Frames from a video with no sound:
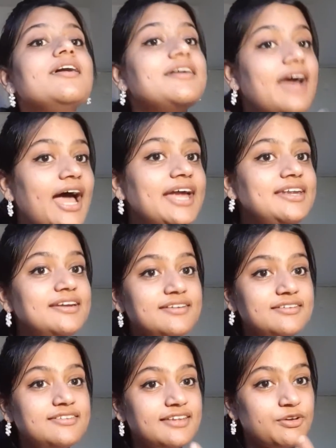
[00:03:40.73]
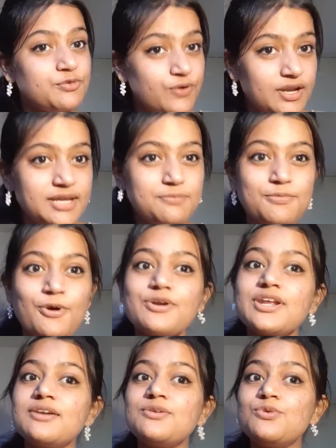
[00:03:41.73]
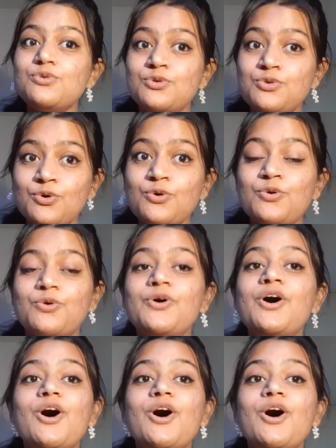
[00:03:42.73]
guide, it is equally important to know